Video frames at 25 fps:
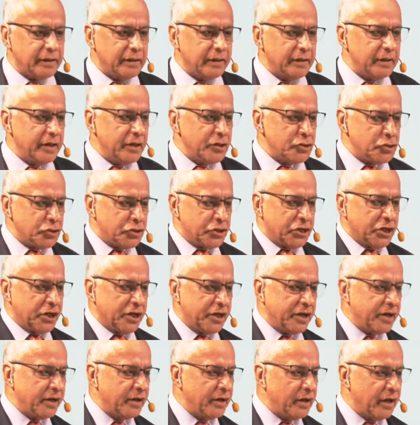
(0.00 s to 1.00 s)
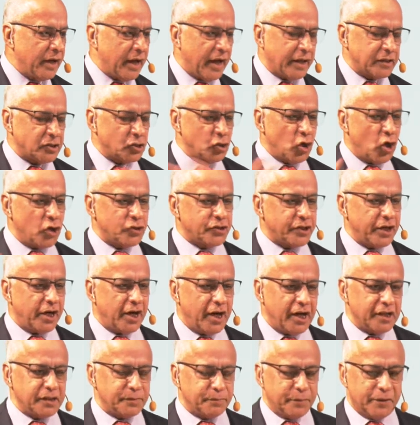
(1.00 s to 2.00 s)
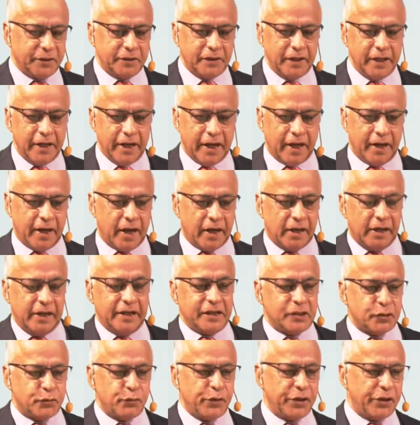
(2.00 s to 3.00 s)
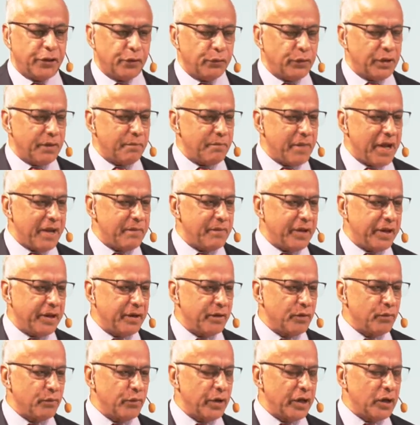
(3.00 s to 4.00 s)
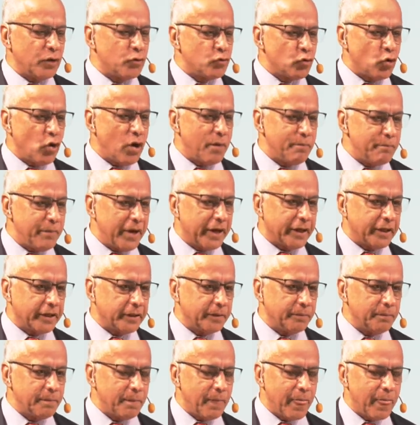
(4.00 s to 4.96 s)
she has lost her husband, and at least with you, the baby will grow up better.